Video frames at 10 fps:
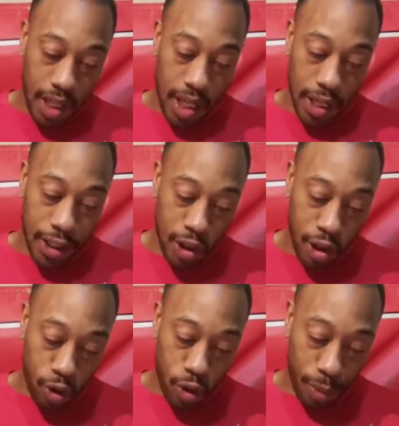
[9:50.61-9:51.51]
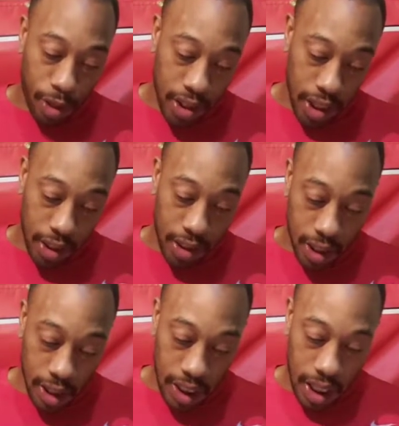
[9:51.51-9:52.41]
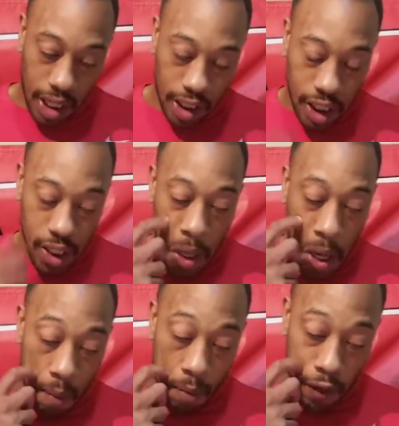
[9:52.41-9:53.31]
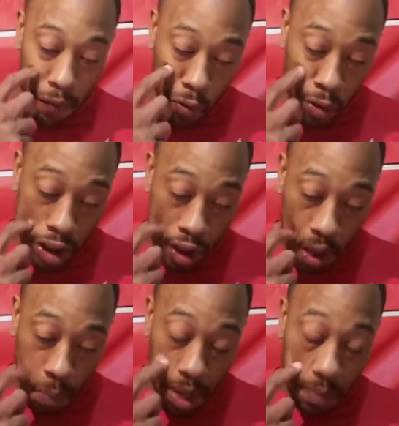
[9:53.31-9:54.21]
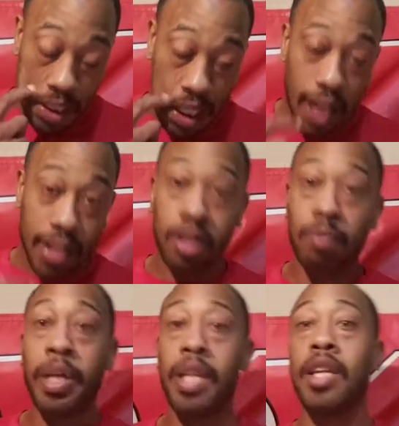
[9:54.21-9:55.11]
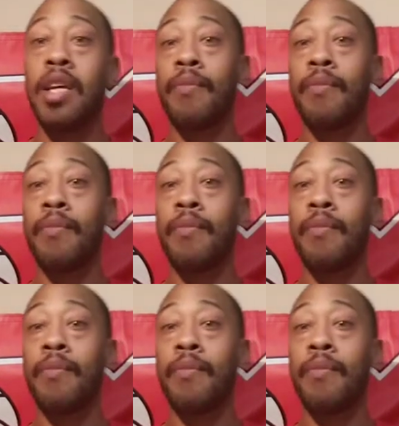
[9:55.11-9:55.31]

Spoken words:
A shrewd person concerns knowledge, but a foolish heart publicizes stupidity.